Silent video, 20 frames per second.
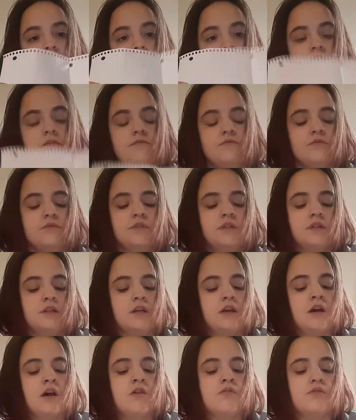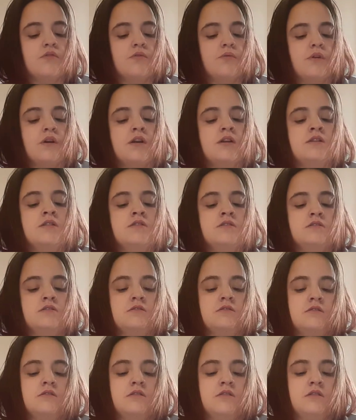and fold it the other way,
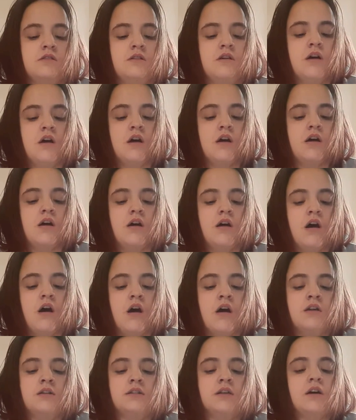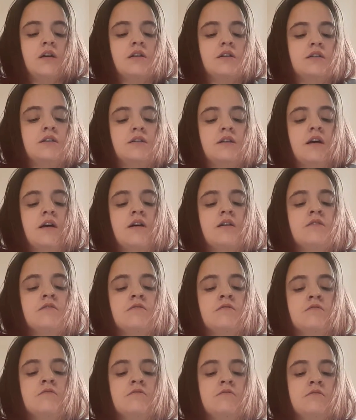hot dog
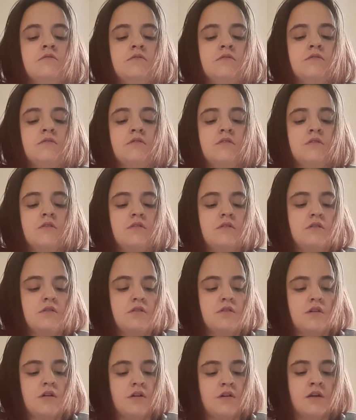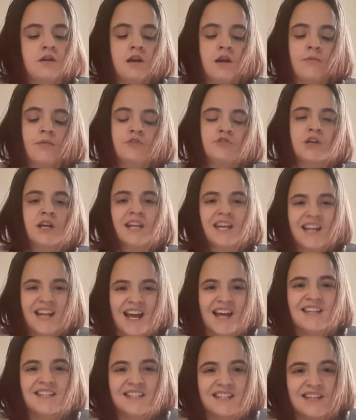style. All right, I'm going to try and get
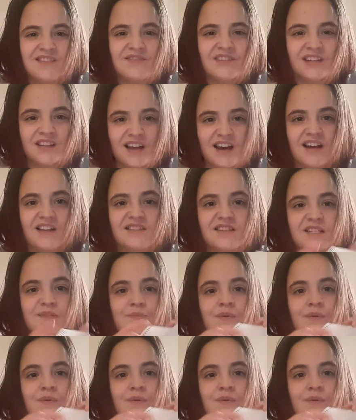as even lines as